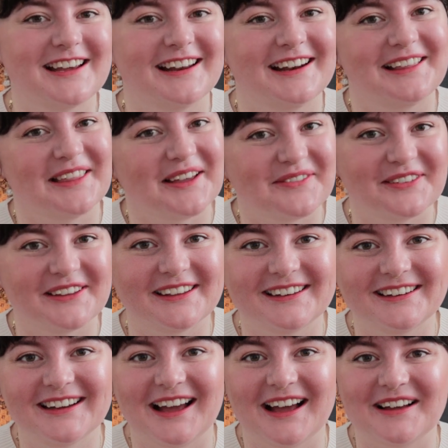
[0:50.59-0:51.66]
and I love
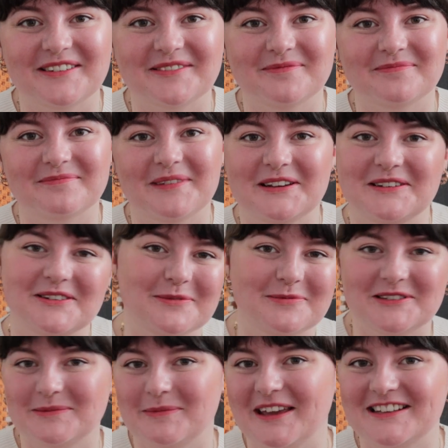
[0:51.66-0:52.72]
it. My job
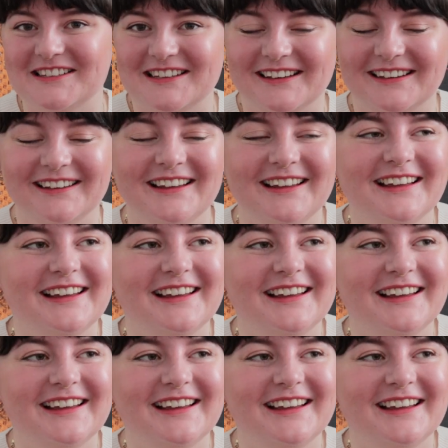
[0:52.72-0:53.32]
is amazing.